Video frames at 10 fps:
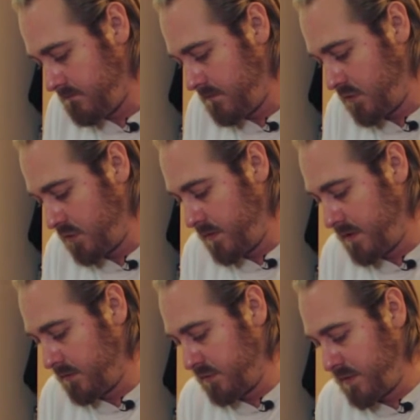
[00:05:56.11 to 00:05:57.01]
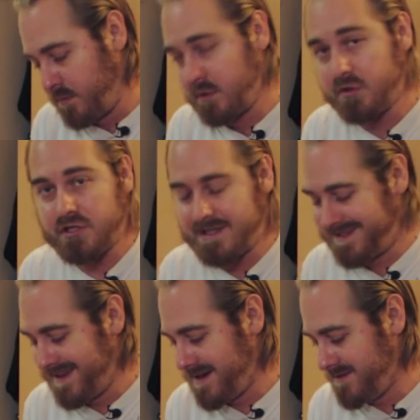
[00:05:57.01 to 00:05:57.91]
you should be able just by pushing
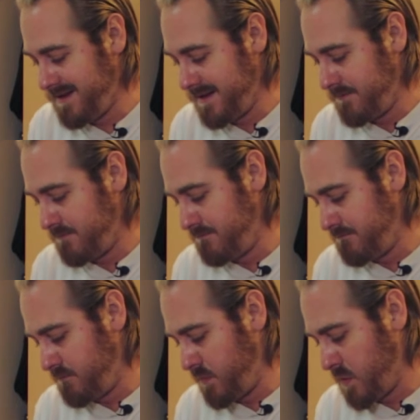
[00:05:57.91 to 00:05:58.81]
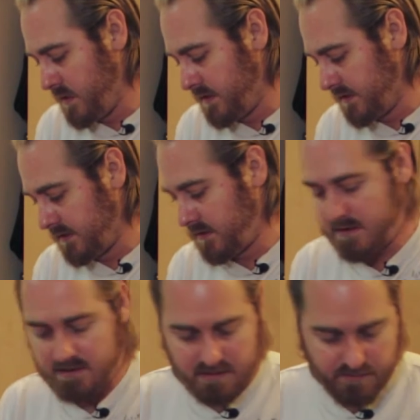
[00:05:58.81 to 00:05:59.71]
down and then pulling the
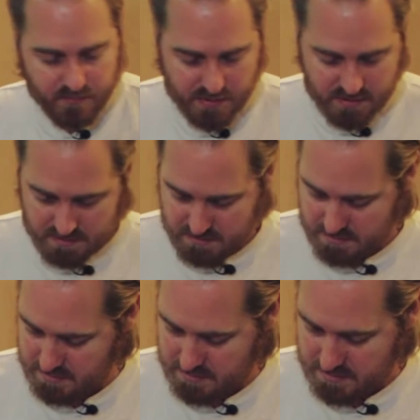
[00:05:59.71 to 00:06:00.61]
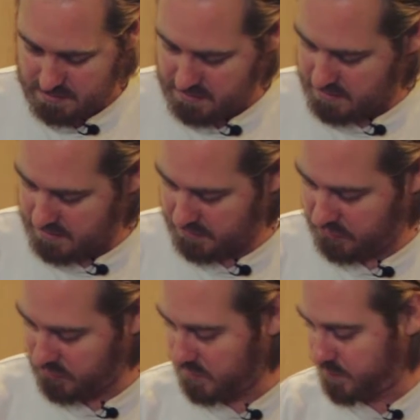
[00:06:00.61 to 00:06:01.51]
stock up, it
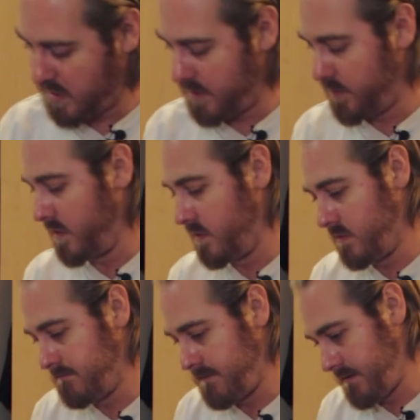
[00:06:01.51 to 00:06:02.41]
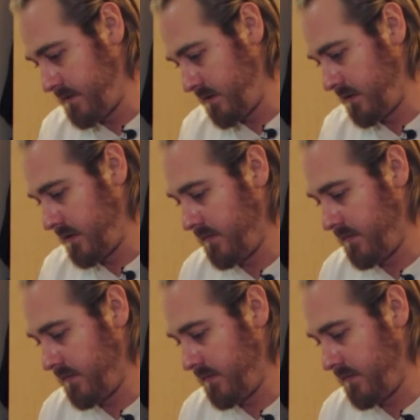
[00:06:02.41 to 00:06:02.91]
should pop out. Just give